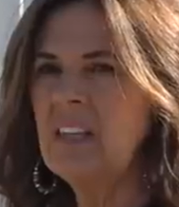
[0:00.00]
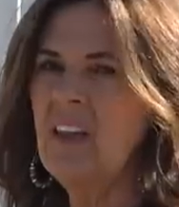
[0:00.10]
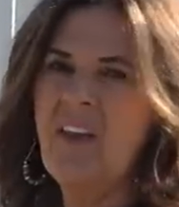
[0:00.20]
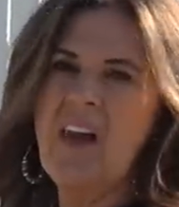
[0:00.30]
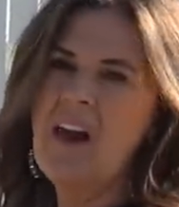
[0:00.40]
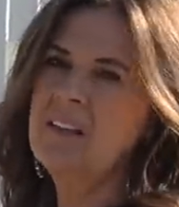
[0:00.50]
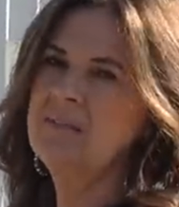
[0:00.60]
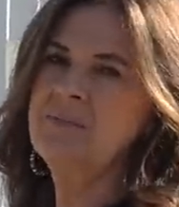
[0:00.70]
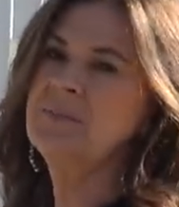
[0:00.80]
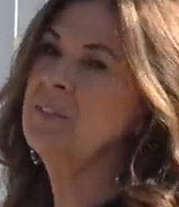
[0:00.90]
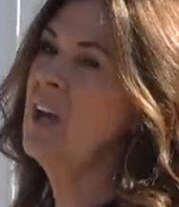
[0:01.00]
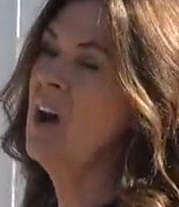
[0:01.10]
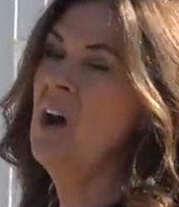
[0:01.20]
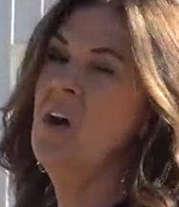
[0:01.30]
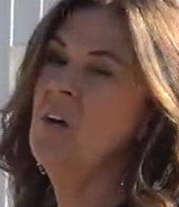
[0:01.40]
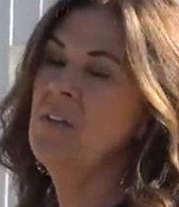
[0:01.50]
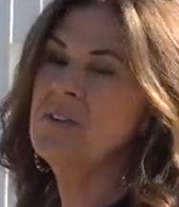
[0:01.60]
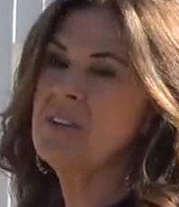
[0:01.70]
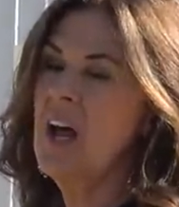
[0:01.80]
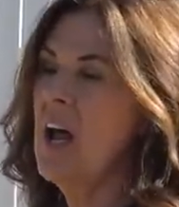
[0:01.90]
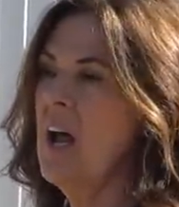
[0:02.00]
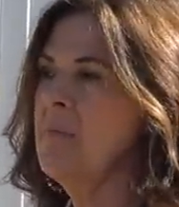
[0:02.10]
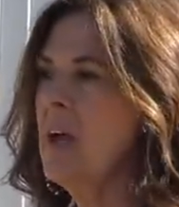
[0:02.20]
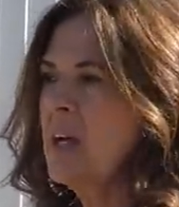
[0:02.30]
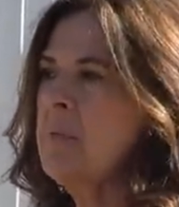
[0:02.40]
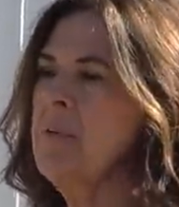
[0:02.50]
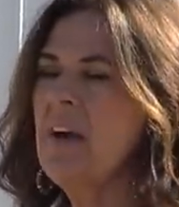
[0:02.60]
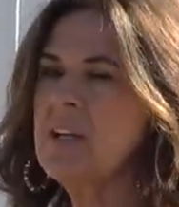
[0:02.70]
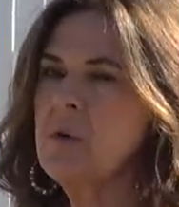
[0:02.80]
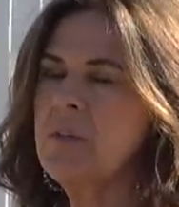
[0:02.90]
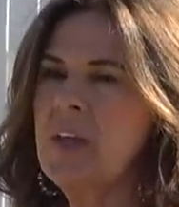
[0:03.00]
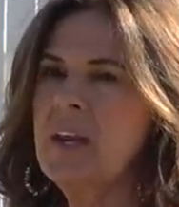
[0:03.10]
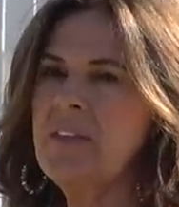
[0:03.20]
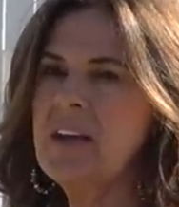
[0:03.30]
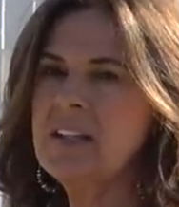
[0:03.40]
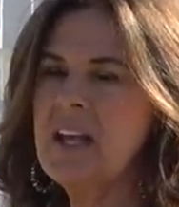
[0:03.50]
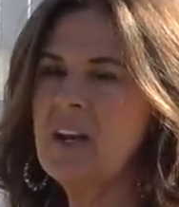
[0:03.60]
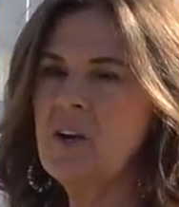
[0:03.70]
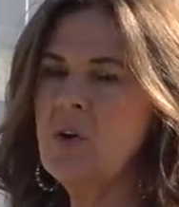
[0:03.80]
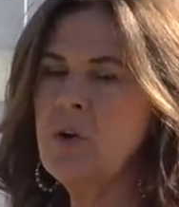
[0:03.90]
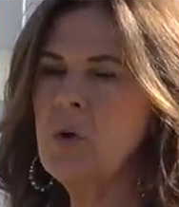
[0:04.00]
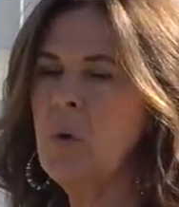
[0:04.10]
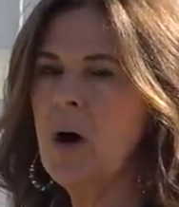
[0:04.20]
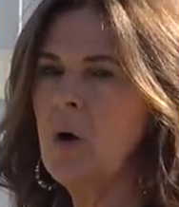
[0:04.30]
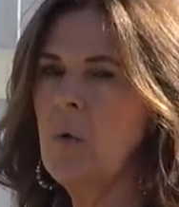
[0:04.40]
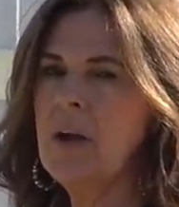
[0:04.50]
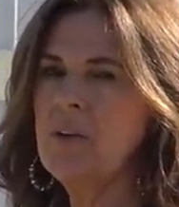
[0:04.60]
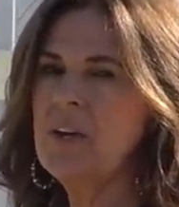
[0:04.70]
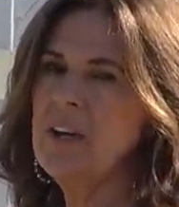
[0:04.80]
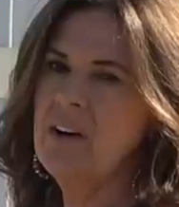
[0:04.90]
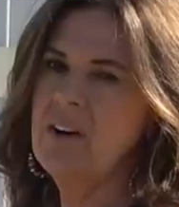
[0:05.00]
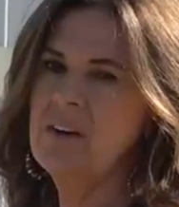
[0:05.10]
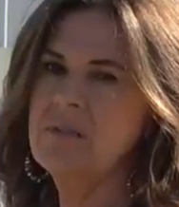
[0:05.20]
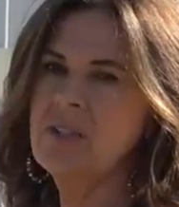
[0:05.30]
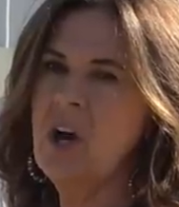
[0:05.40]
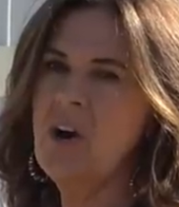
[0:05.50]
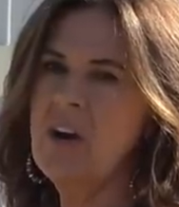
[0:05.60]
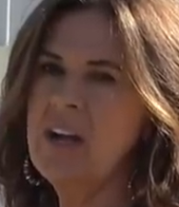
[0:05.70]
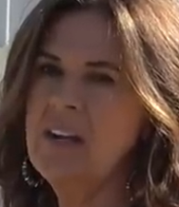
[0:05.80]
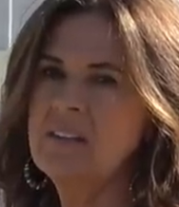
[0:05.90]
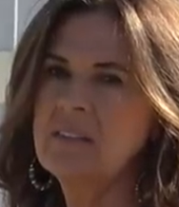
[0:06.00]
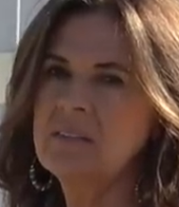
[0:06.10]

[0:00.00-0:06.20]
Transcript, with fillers: the safety data sheets no, and, and... I, am not going to provide you with anything because I don't know who you are or why you're here. Sorry. That,